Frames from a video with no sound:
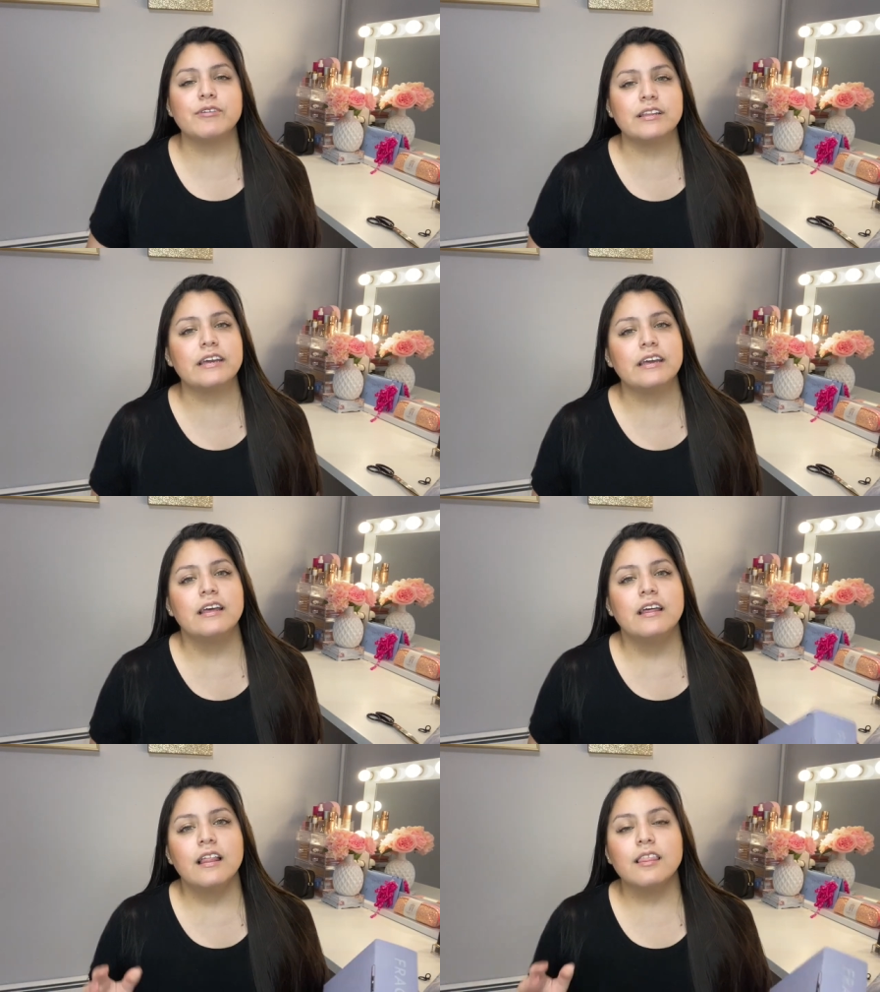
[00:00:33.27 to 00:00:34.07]
really
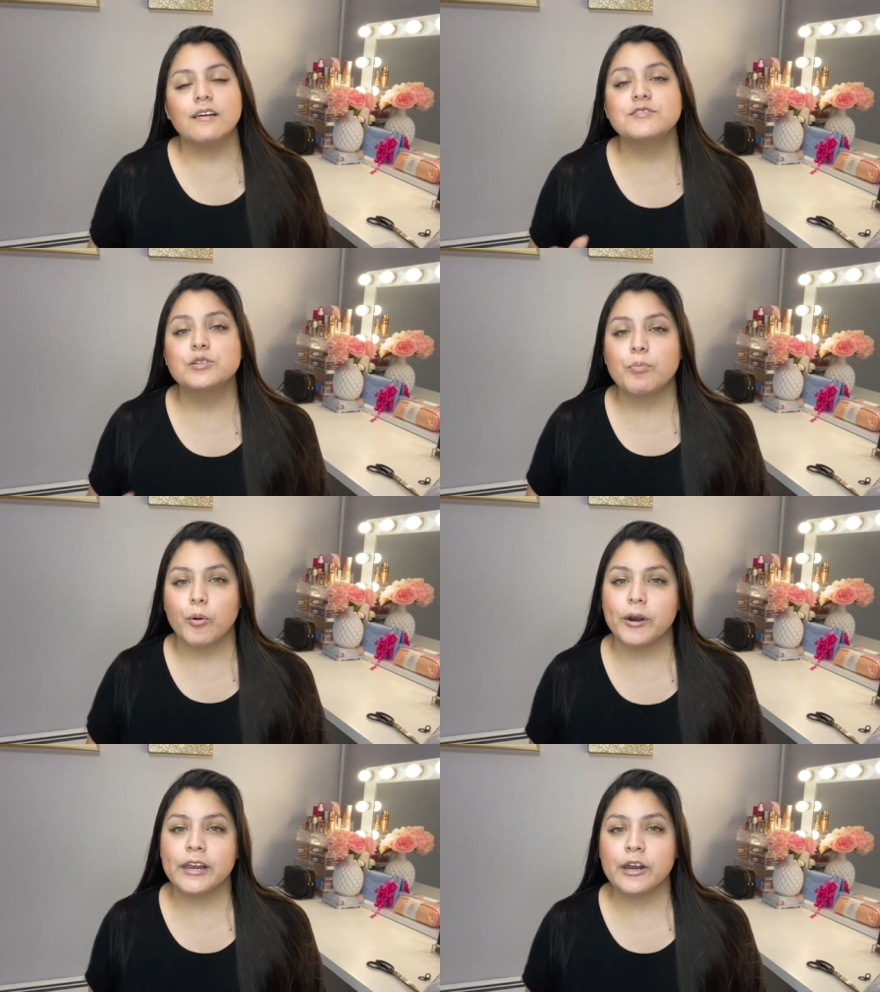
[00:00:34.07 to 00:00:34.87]
love
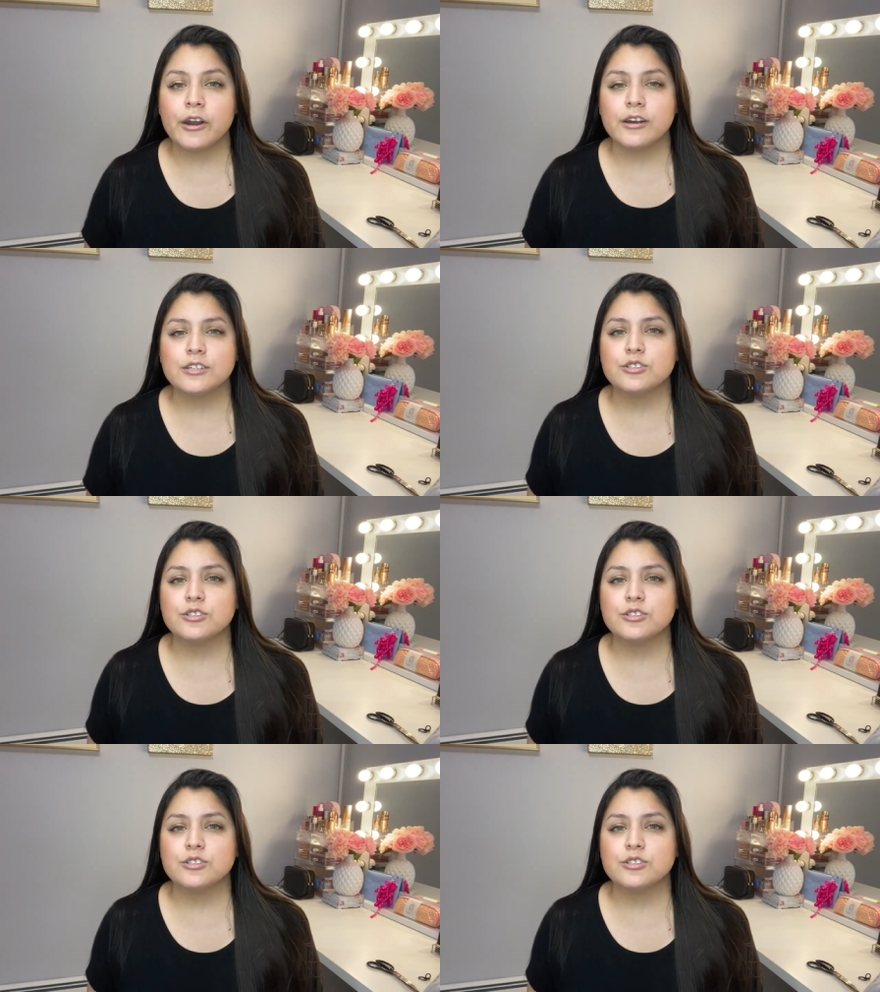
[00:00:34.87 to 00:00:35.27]
supporting her.